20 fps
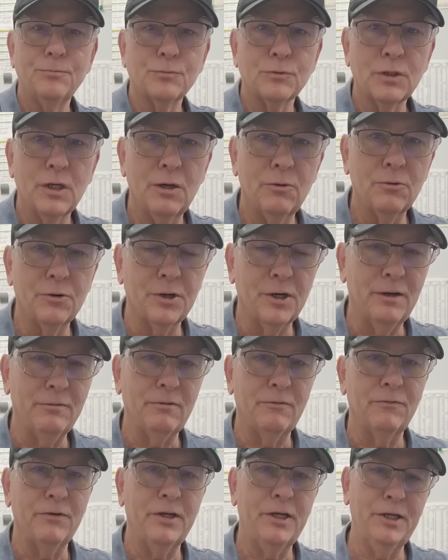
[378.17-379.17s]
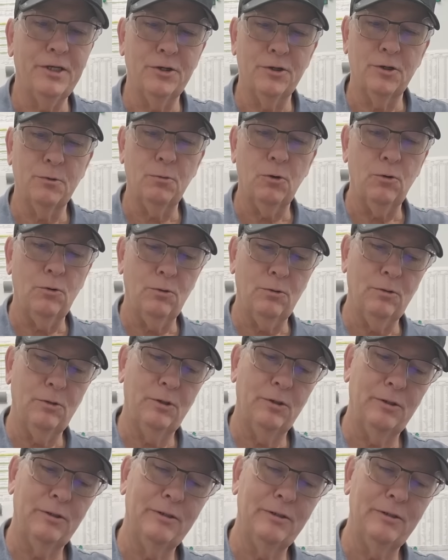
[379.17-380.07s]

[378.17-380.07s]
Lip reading: And we're gonna have a fajita in a bowl.